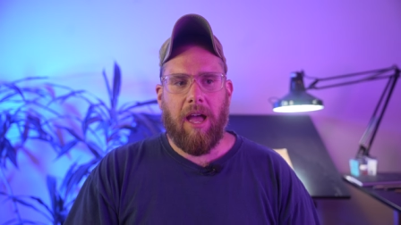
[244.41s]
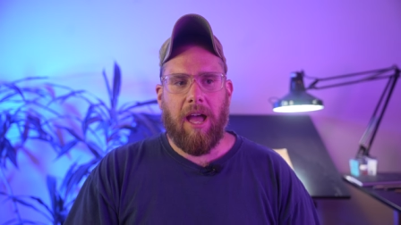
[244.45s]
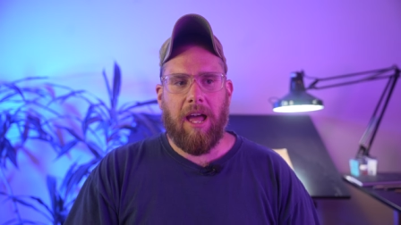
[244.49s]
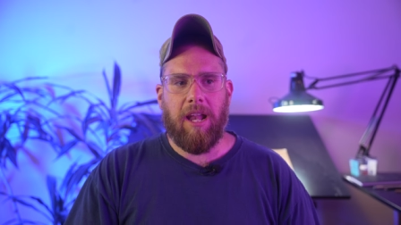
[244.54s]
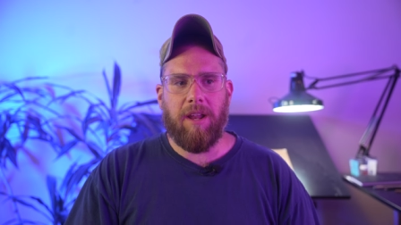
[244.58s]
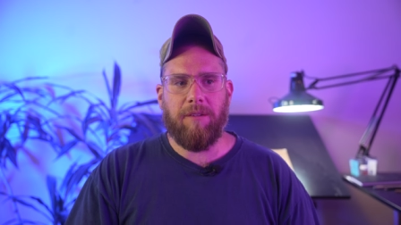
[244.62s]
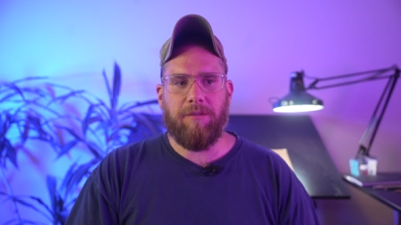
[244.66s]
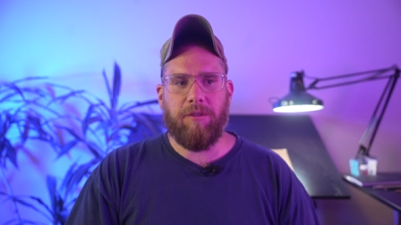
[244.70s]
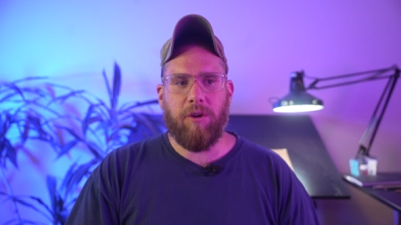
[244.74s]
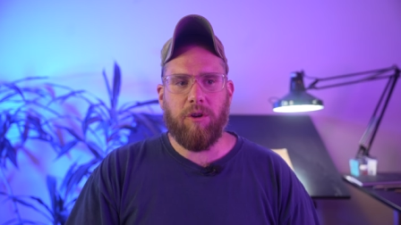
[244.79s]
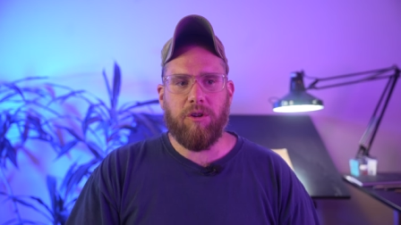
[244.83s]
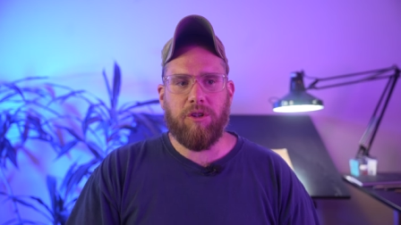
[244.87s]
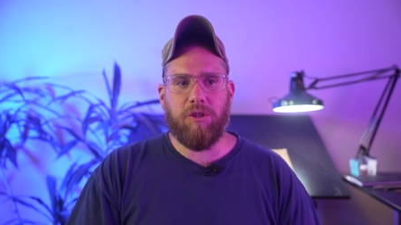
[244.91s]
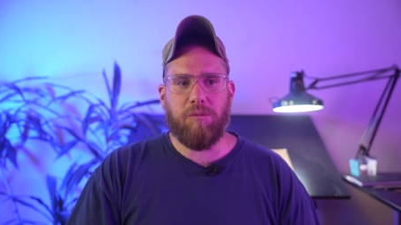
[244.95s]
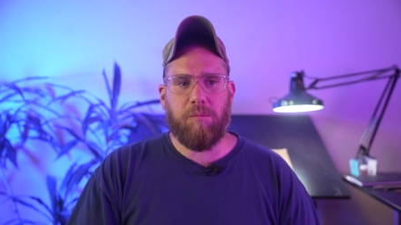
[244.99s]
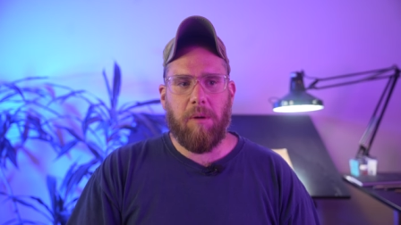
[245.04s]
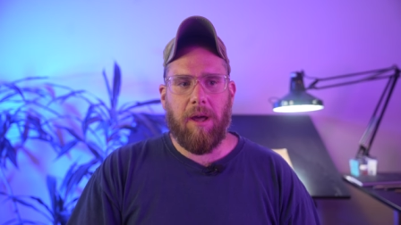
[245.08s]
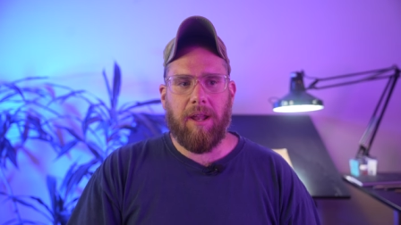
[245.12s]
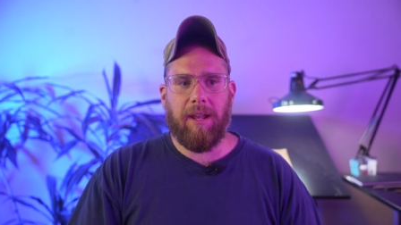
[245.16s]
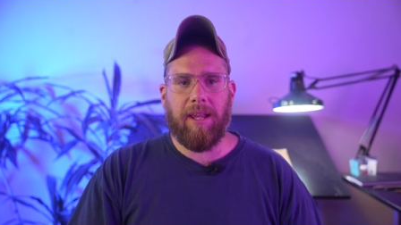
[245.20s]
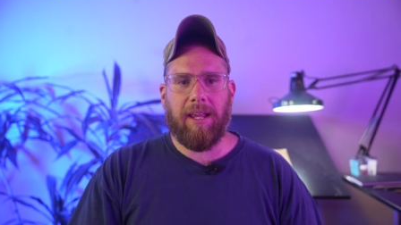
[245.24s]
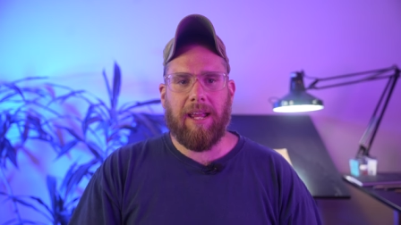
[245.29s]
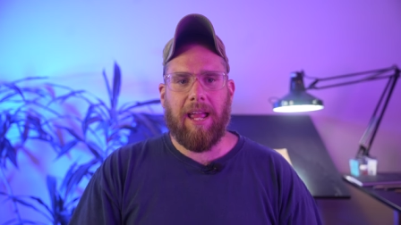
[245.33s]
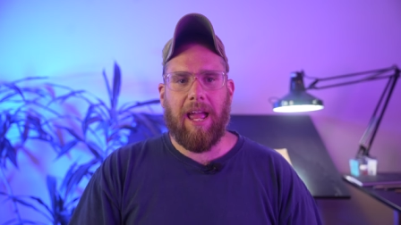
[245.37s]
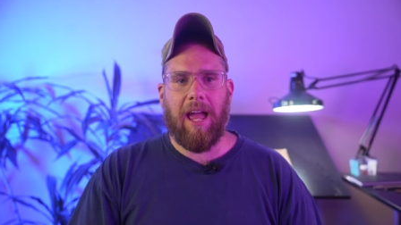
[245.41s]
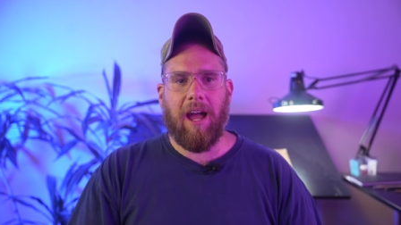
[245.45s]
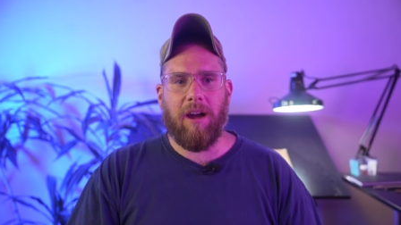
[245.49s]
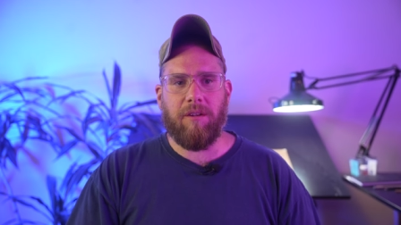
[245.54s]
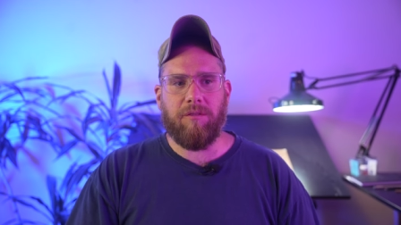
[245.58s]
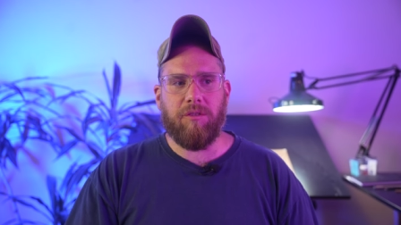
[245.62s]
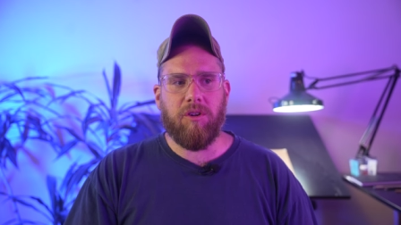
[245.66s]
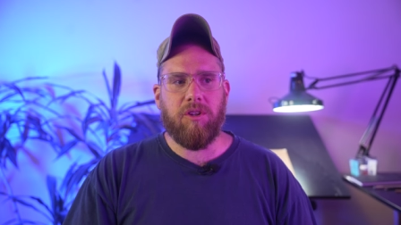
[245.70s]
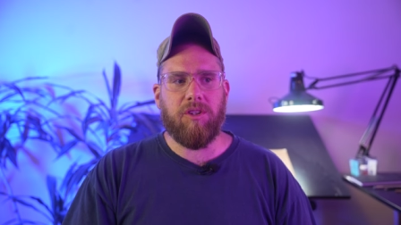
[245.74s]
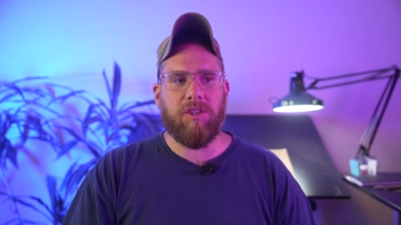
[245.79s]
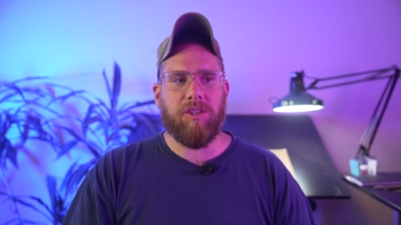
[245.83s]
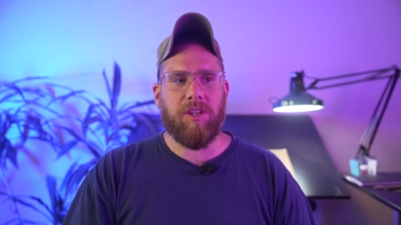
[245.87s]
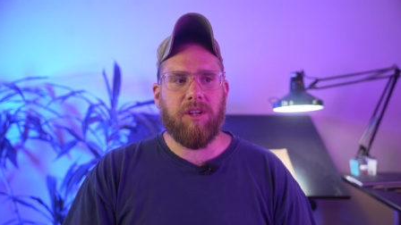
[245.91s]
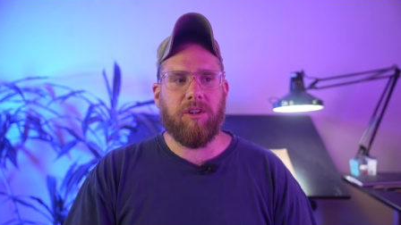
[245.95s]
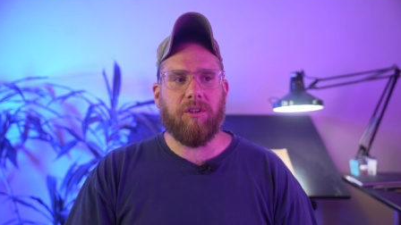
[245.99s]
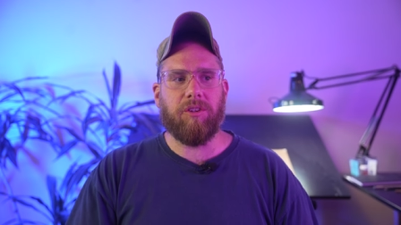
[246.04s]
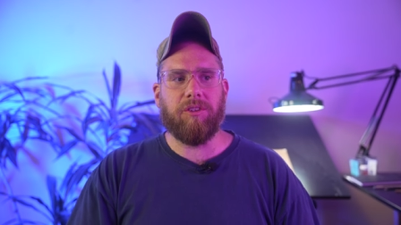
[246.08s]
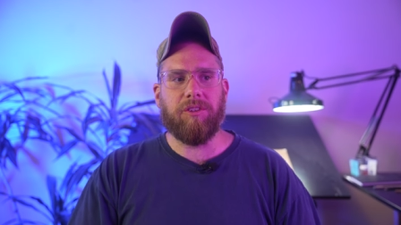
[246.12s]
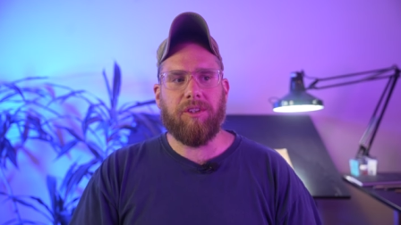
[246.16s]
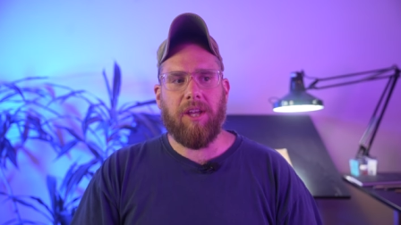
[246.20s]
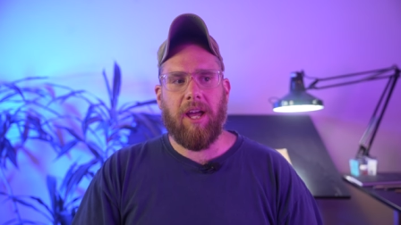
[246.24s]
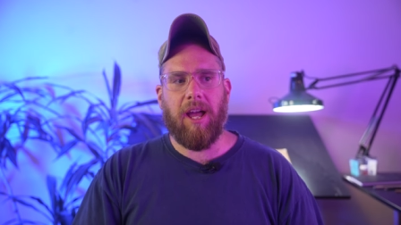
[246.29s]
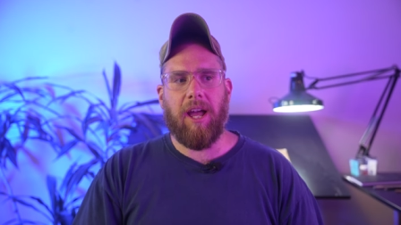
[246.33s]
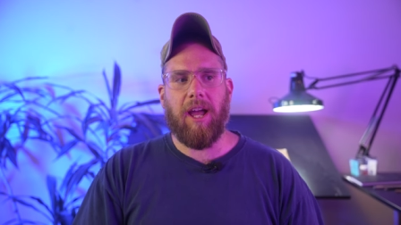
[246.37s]
And if you're spending every
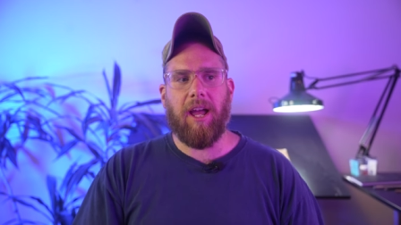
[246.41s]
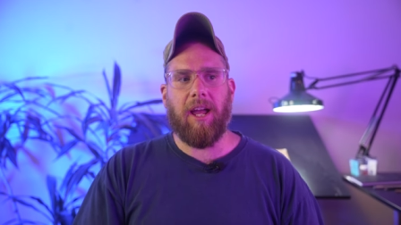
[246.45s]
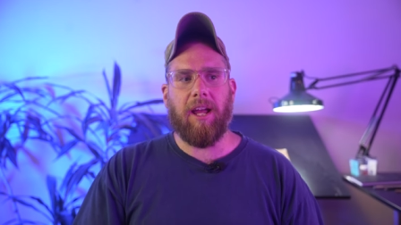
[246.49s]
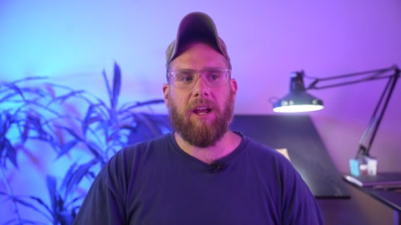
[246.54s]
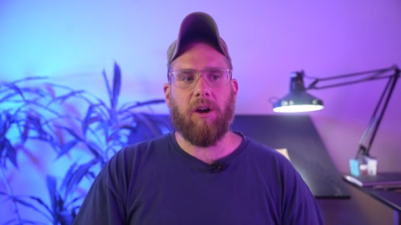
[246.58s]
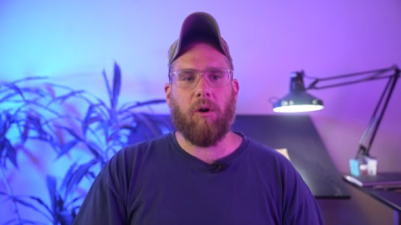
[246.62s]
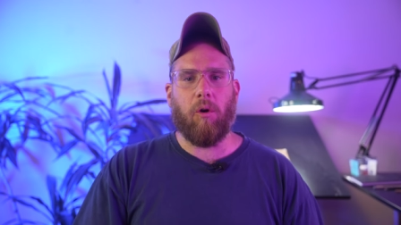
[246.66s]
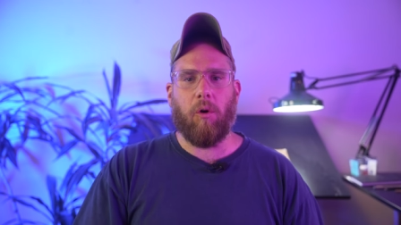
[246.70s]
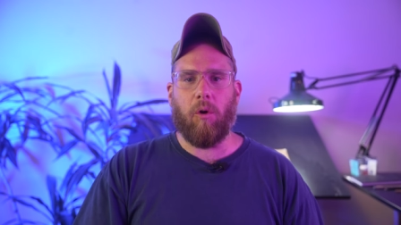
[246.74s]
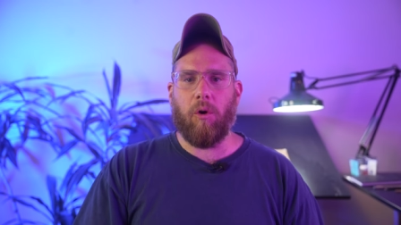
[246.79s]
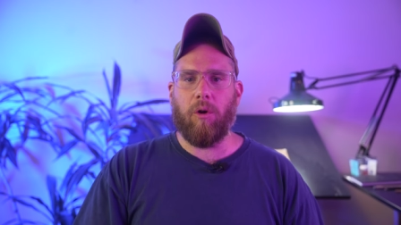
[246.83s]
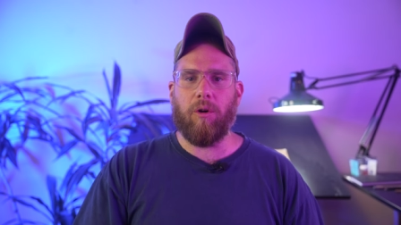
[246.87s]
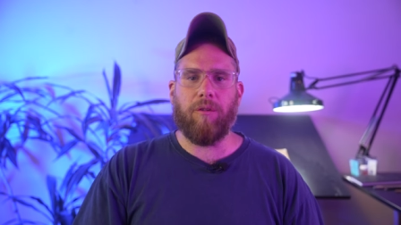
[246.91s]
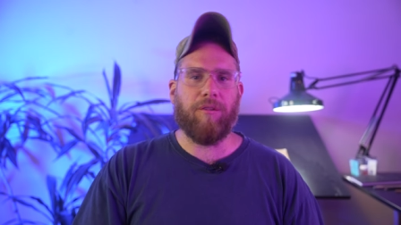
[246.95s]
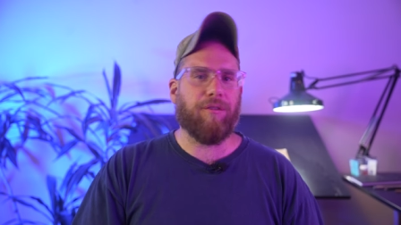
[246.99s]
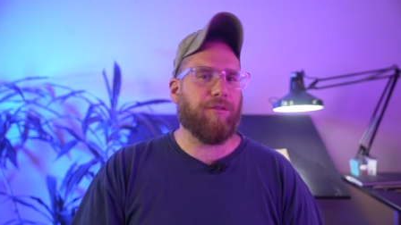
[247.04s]
single day or